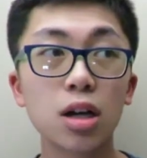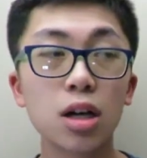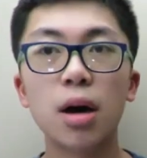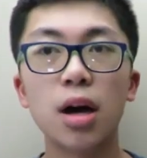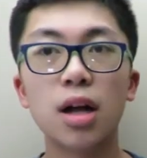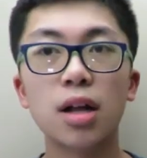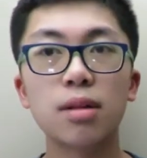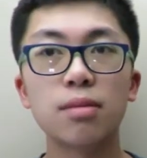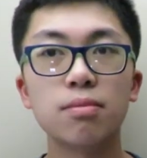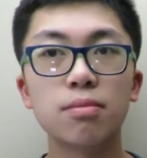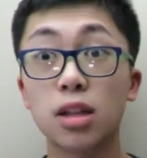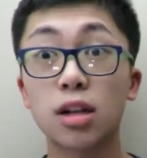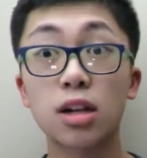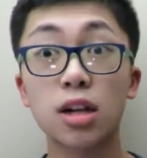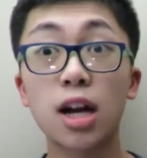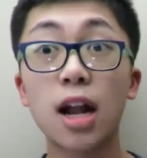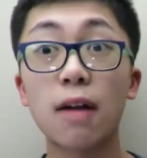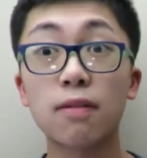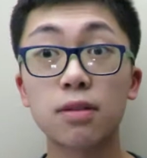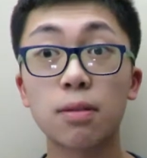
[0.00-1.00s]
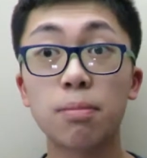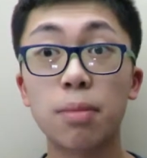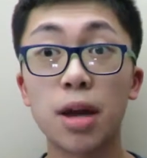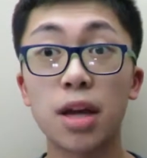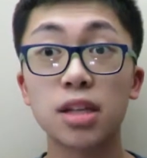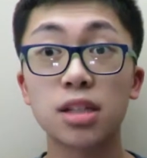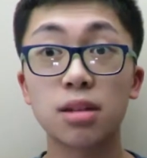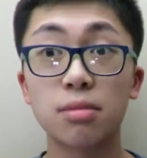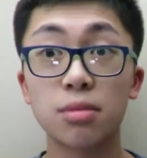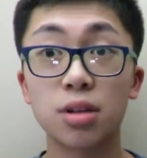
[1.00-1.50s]
but they're going to have to
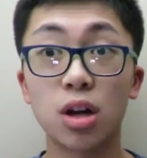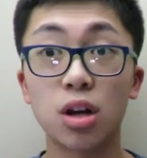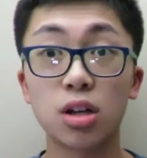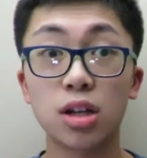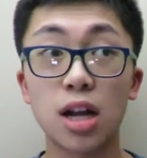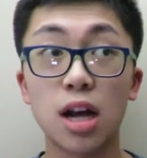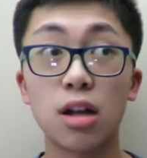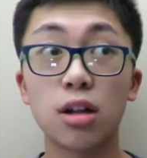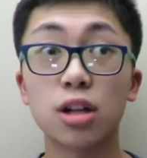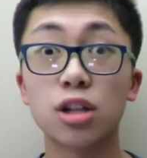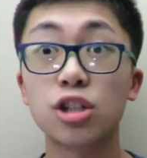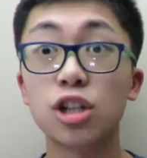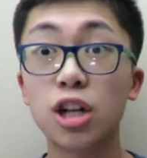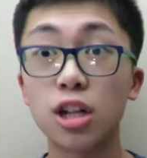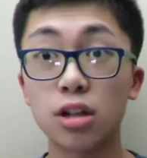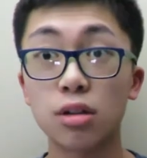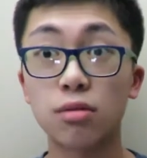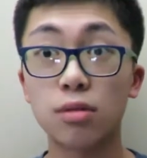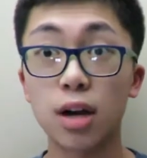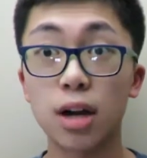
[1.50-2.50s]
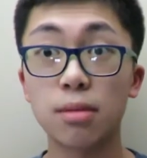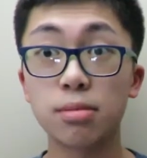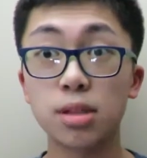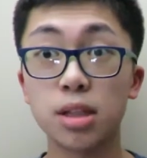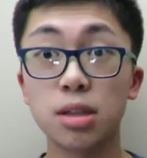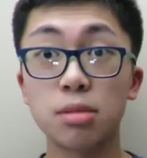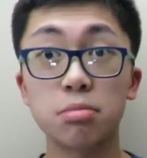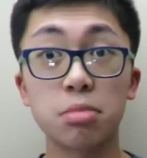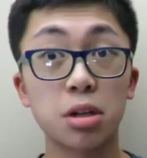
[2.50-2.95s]
pay some young talent like Jalen Ramsey.